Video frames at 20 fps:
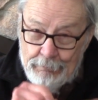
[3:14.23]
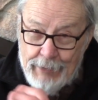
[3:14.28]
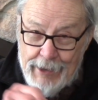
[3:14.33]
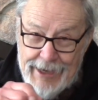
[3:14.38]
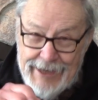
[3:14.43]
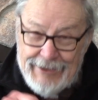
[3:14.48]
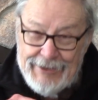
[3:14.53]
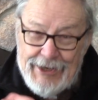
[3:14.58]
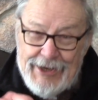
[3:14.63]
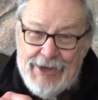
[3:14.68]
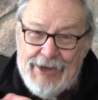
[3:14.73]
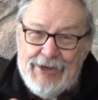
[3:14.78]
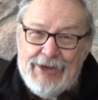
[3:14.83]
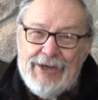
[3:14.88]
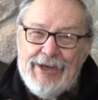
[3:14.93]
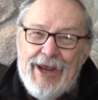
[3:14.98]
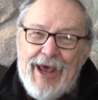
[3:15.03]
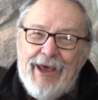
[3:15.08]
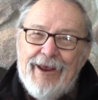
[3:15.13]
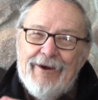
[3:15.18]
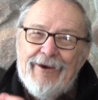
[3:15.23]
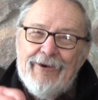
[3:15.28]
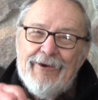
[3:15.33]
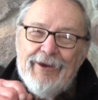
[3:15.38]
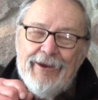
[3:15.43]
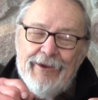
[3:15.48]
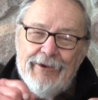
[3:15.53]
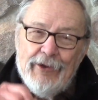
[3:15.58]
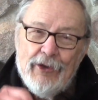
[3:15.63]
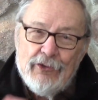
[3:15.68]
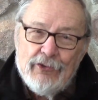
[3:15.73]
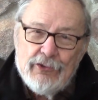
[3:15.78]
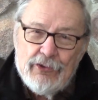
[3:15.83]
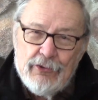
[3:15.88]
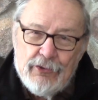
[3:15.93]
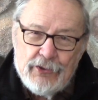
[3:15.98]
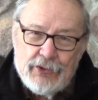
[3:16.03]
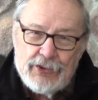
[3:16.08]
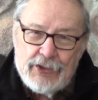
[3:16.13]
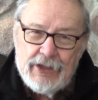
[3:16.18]
pieces that are in the
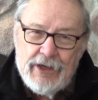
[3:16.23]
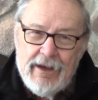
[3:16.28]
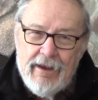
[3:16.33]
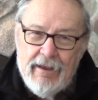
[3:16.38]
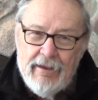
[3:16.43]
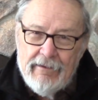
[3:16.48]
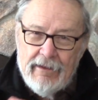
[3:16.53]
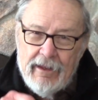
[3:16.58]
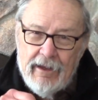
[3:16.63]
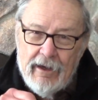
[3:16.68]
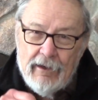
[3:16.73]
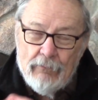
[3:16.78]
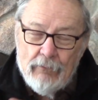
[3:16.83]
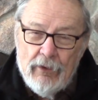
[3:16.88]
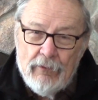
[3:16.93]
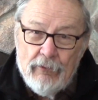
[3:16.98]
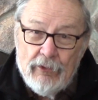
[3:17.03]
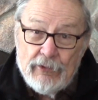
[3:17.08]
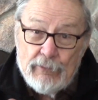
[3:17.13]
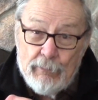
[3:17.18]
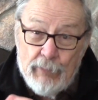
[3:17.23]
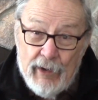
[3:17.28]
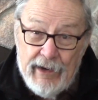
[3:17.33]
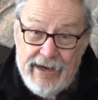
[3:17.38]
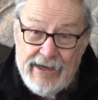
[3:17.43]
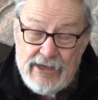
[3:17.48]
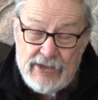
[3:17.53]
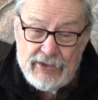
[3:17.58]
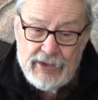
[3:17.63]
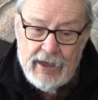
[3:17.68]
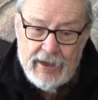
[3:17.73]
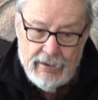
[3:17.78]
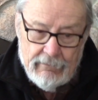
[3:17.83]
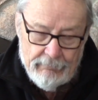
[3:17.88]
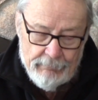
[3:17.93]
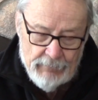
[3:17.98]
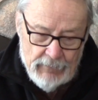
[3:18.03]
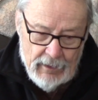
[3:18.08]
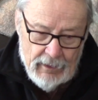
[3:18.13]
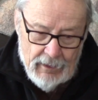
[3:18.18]
juice that it was braised
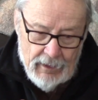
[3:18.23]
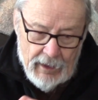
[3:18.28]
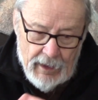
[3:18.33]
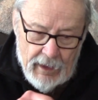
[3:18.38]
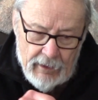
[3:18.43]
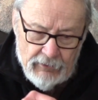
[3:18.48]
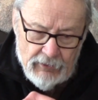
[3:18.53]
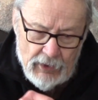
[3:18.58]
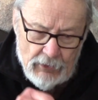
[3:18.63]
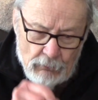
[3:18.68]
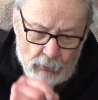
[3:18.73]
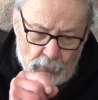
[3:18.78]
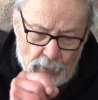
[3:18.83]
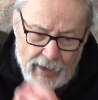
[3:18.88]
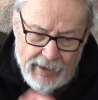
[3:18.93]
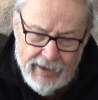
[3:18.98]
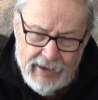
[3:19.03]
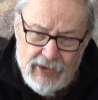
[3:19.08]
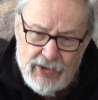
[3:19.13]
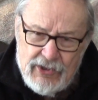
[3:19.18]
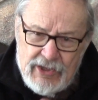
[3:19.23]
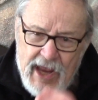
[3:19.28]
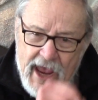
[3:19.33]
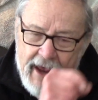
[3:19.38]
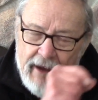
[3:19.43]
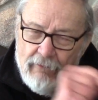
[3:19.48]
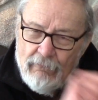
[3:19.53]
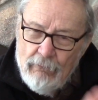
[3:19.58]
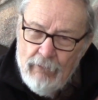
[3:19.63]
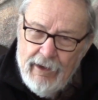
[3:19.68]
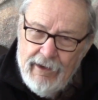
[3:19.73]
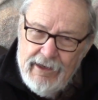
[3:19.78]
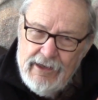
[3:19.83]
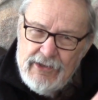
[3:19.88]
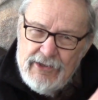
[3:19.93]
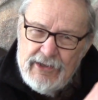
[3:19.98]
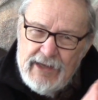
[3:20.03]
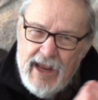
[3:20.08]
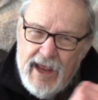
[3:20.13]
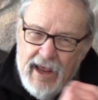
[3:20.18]
in, and say, what is that? What
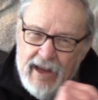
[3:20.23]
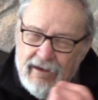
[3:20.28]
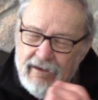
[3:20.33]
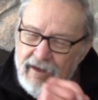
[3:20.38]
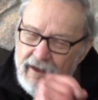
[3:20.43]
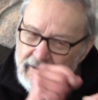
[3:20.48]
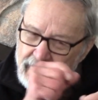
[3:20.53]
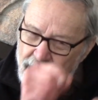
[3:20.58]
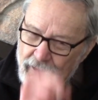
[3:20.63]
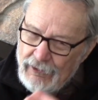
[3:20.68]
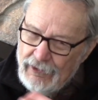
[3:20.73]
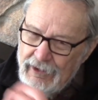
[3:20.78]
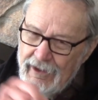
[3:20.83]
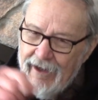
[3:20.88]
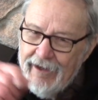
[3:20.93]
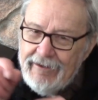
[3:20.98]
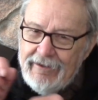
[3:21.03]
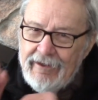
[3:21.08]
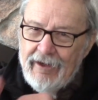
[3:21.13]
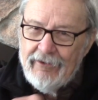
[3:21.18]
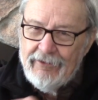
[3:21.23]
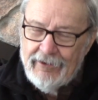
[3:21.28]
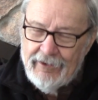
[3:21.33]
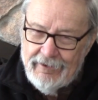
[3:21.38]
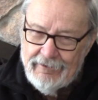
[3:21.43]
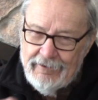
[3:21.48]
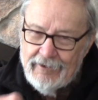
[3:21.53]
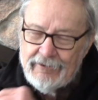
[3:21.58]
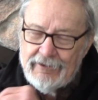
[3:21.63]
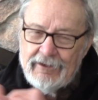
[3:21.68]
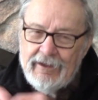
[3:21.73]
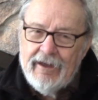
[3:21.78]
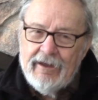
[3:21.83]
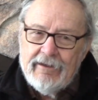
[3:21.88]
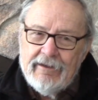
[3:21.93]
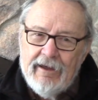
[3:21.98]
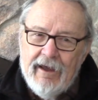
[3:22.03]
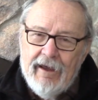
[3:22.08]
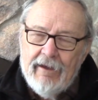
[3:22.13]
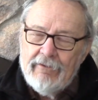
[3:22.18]
is that? And it looks like this. It looks
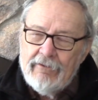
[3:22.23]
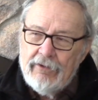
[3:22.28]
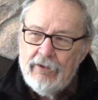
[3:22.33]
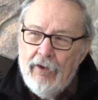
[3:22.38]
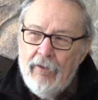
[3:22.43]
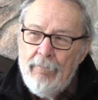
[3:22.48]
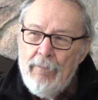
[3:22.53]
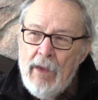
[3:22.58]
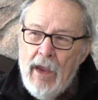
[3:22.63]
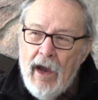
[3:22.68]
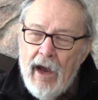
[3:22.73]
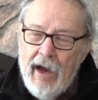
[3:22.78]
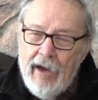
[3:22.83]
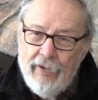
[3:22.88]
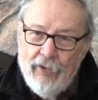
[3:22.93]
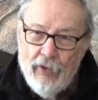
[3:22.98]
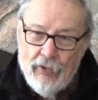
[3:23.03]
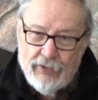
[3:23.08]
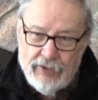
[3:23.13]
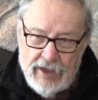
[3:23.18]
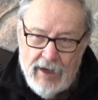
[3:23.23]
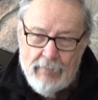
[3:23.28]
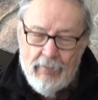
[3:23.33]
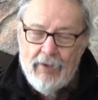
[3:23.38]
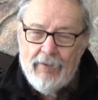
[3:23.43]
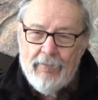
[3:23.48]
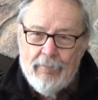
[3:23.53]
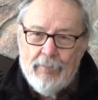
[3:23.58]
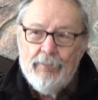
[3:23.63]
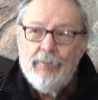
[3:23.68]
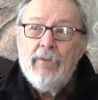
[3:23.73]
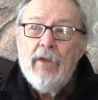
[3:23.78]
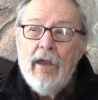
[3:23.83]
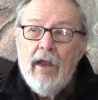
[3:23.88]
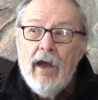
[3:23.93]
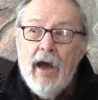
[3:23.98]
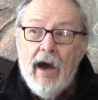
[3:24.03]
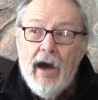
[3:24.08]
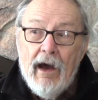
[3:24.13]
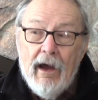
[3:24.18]
like that. So I know some of
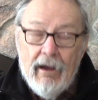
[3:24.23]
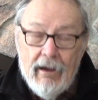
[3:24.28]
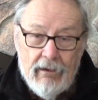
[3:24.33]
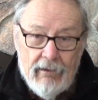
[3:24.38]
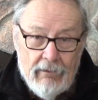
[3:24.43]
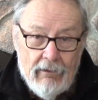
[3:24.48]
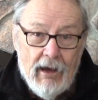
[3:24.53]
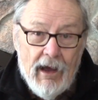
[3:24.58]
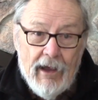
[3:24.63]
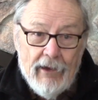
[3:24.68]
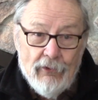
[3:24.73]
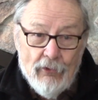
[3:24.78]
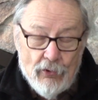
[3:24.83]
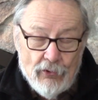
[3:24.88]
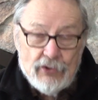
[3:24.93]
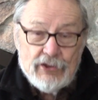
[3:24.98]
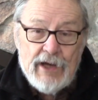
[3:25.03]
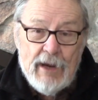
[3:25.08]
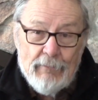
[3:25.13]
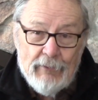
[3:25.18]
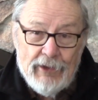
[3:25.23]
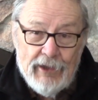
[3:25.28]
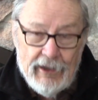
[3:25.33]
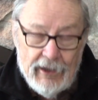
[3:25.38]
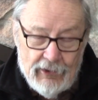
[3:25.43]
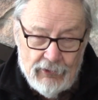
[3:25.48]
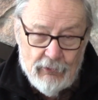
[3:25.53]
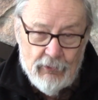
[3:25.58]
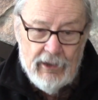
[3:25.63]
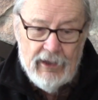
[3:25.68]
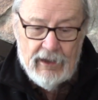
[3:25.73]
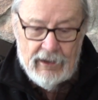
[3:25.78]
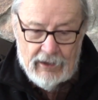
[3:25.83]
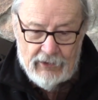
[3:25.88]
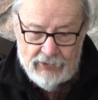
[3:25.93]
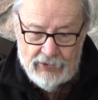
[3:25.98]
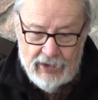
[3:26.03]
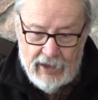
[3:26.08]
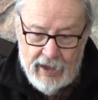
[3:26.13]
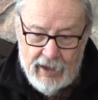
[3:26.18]
them. I know some of the
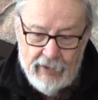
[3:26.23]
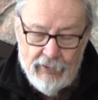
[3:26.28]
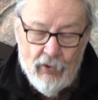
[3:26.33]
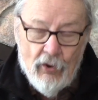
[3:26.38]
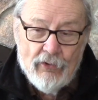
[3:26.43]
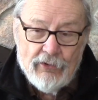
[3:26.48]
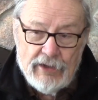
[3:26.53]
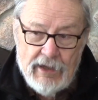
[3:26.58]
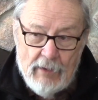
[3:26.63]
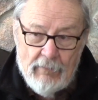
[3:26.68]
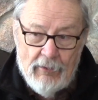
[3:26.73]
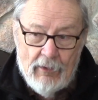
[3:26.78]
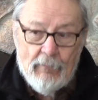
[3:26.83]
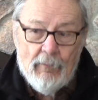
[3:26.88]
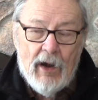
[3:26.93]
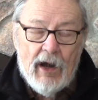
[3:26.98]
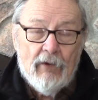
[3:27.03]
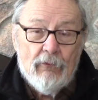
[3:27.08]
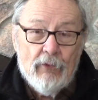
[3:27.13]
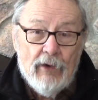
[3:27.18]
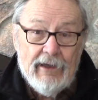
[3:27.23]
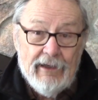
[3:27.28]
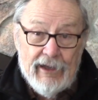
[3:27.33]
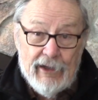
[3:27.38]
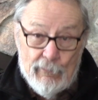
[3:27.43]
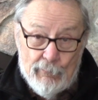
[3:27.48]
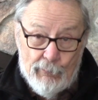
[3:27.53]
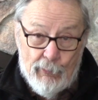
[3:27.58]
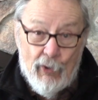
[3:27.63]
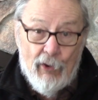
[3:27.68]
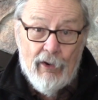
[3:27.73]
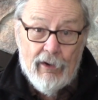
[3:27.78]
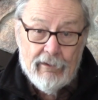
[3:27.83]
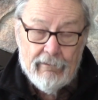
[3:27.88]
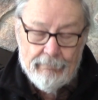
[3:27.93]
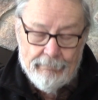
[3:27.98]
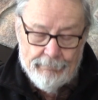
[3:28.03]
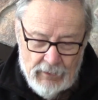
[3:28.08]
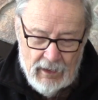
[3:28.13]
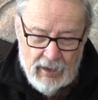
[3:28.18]
ingredients, and I know some of them are really
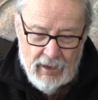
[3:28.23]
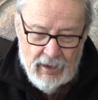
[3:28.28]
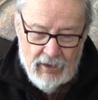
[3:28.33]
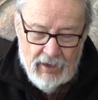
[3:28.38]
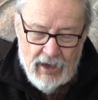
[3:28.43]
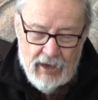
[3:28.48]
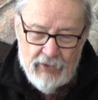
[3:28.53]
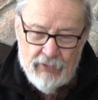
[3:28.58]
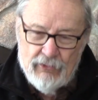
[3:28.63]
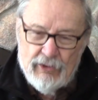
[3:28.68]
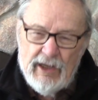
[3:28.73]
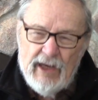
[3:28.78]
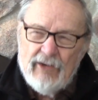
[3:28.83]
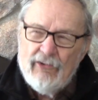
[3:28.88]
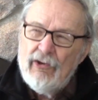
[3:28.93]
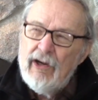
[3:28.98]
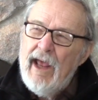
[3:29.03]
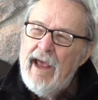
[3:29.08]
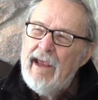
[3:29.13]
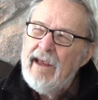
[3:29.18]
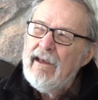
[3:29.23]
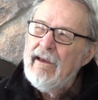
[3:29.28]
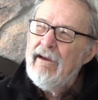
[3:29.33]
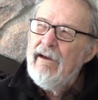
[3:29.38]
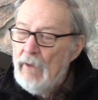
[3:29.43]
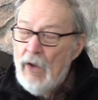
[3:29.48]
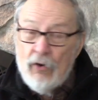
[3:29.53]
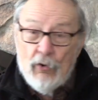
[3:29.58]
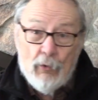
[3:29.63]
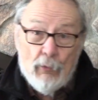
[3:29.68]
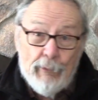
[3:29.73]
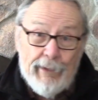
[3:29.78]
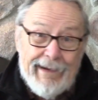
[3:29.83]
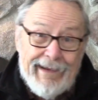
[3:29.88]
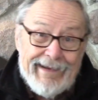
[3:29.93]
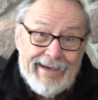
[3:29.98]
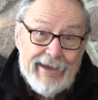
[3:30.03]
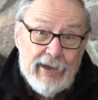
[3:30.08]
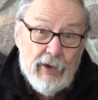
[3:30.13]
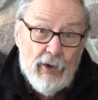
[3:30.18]
important. There's things like
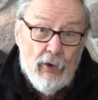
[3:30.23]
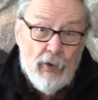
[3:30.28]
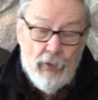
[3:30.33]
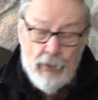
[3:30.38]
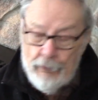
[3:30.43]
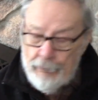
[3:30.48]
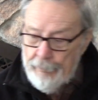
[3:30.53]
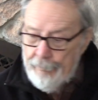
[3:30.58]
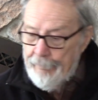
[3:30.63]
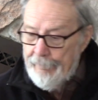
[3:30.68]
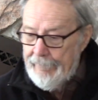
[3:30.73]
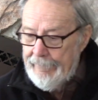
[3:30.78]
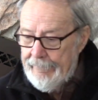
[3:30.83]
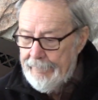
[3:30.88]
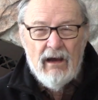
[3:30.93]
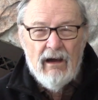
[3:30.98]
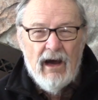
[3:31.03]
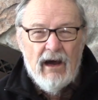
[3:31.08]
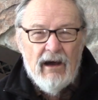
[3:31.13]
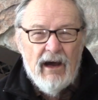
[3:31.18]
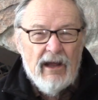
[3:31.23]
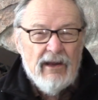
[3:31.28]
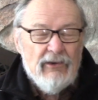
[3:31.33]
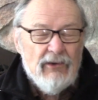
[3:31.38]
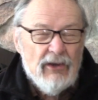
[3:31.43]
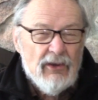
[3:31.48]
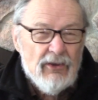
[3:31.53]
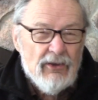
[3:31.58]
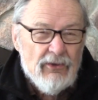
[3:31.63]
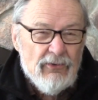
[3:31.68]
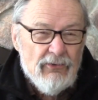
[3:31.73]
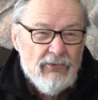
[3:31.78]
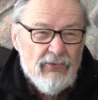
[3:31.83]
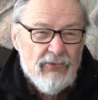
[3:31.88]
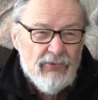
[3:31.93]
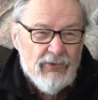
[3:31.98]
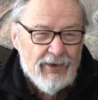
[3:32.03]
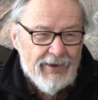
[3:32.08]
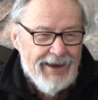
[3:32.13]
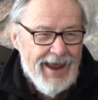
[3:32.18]
oregano and onions and,